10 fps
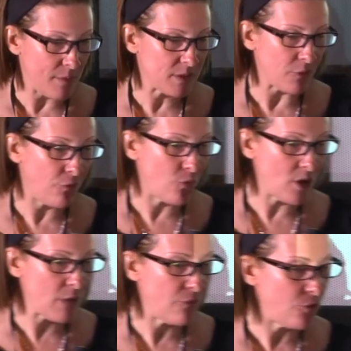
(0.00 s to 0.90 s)
It was a
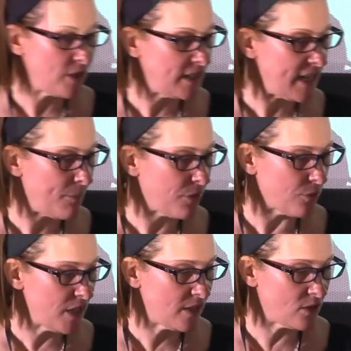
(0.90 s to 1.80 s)
40-foot deep,
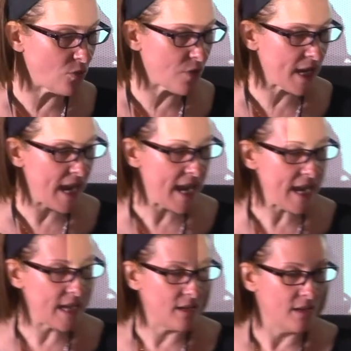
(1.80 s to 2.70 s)

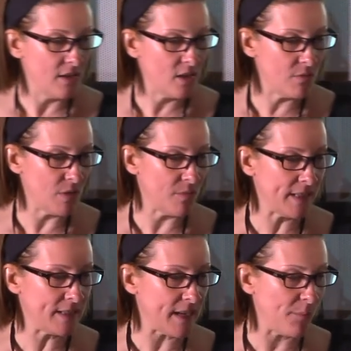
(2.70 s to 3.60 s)
3-story, 8-unit
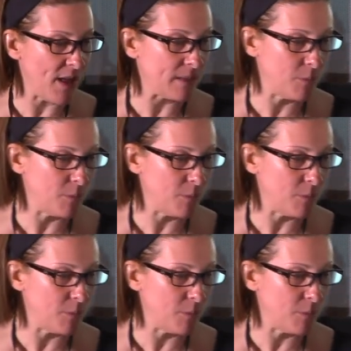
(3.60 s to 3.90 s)
rent-stabilized